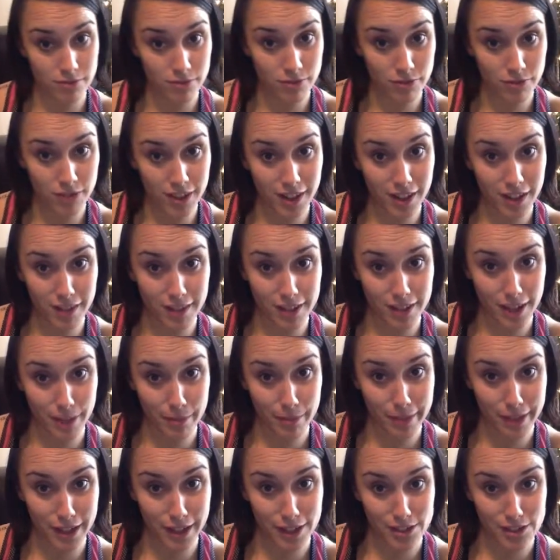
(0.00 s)
fill out the
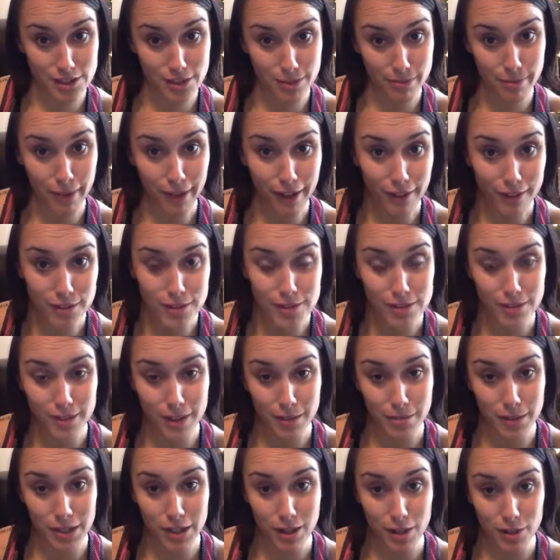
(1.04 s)
application above, so
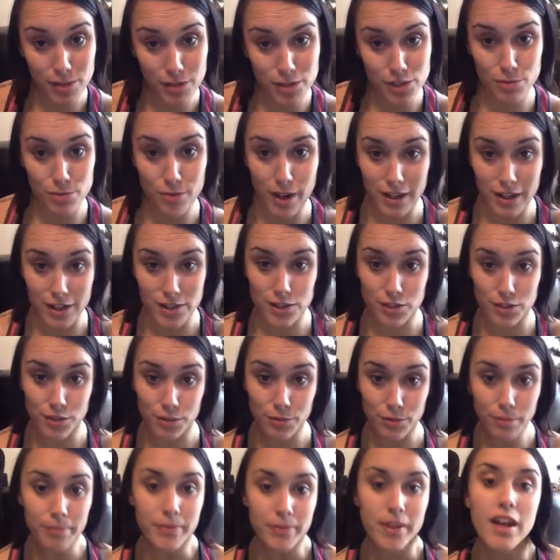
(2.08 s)
let me know what you want
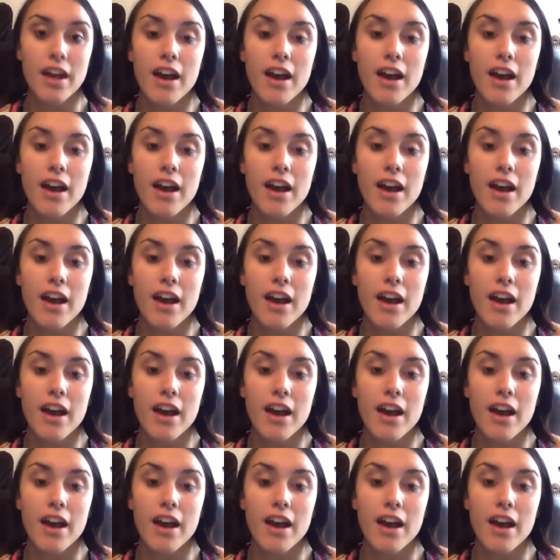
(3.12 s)
to do.